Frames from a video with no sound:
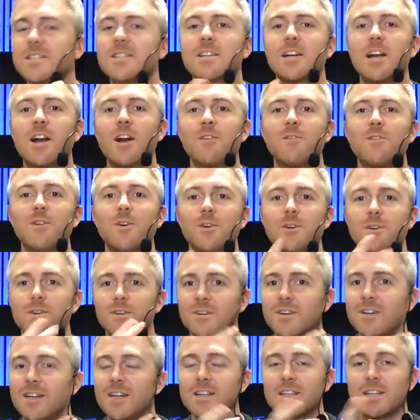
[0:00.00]
careful.
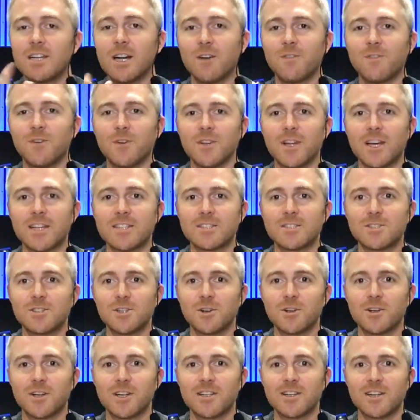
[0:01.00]
Careful not to
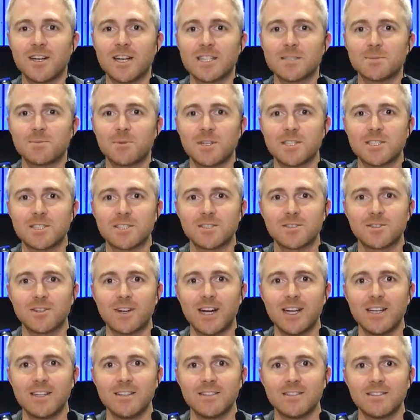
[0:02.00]
choke on your aspirations,
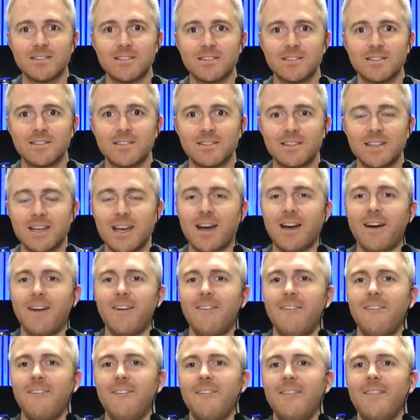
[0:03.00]
right? Yeah.
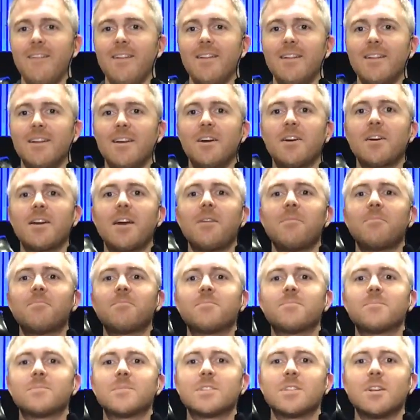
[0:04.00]
Okay,
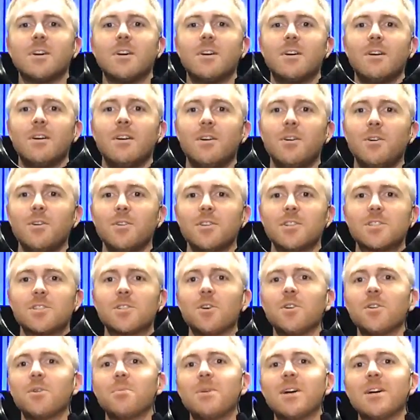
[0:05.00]
so I'll hold the
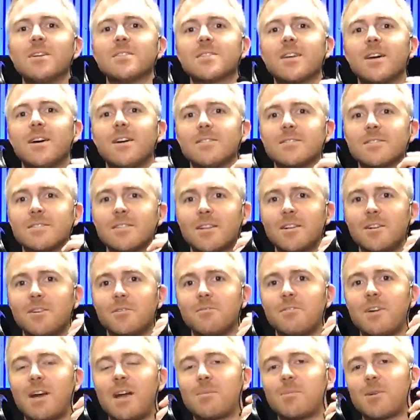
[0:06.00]
shoulder bells out so they don't
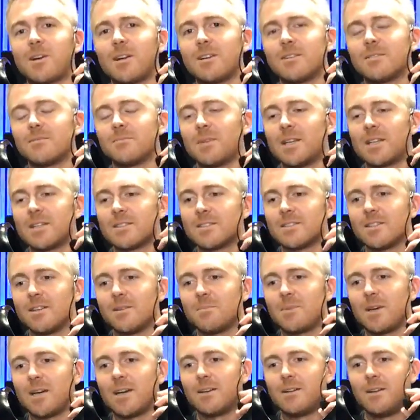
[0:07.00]
vibrate and make it sound
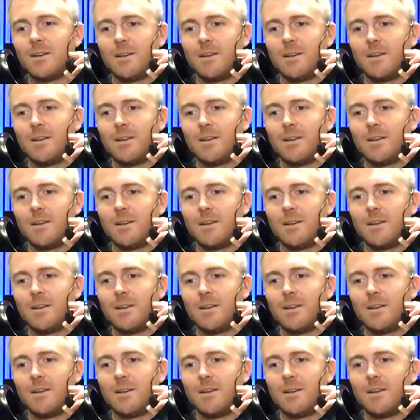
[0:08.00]
bad.